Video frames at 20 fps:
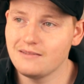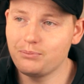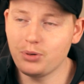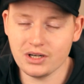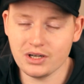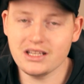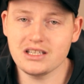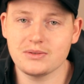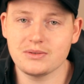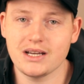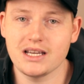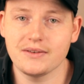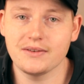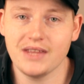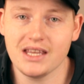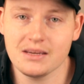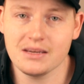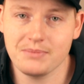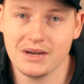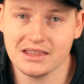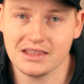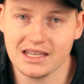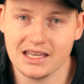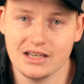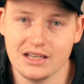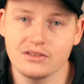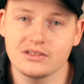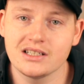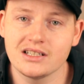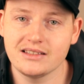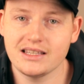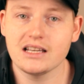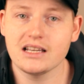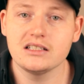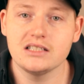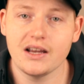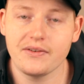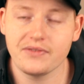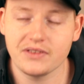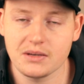Put it this way, if they can beat the Eels, they
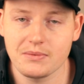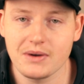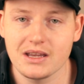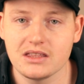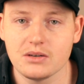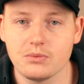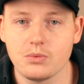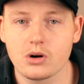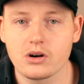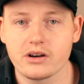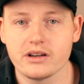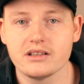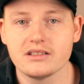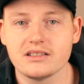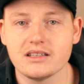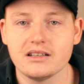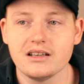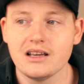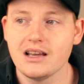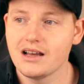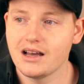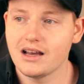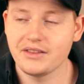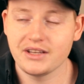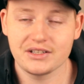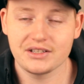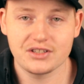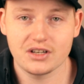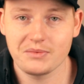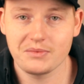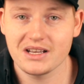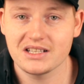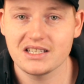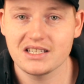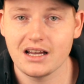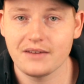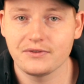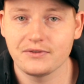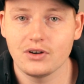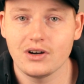can definitely beat the Warriors. And I think it's going to be a
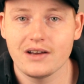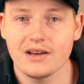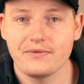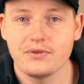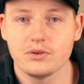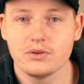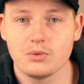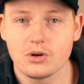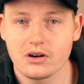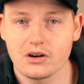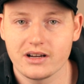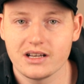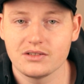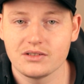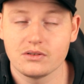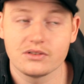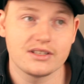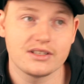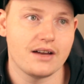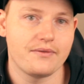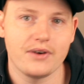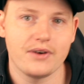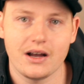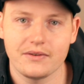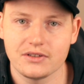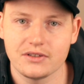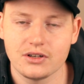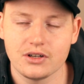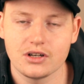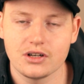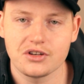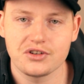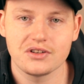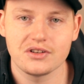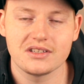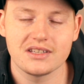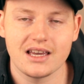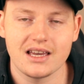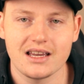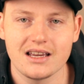tough night for the Warriors, or a tough afternoon, I
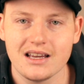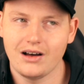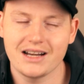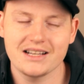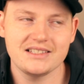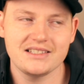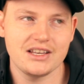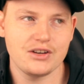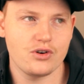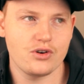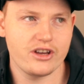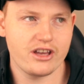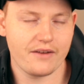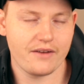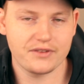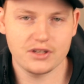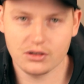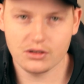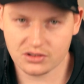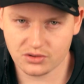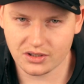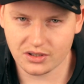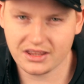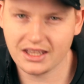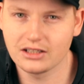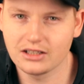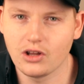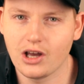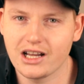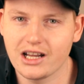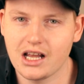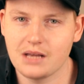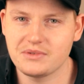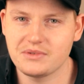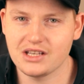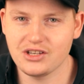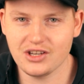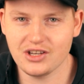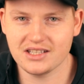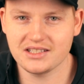should say. I just think all you have to do is look at the lineups,
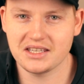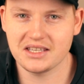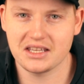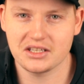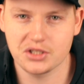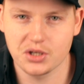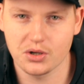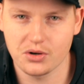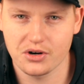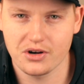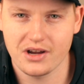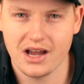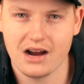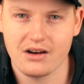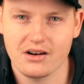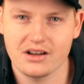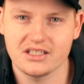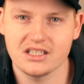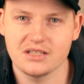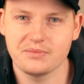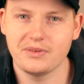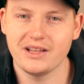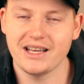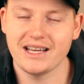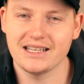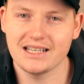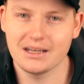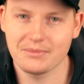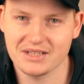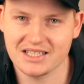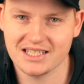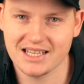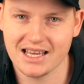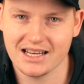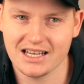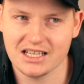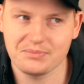and you can see that Tohu Harris is playing number 10.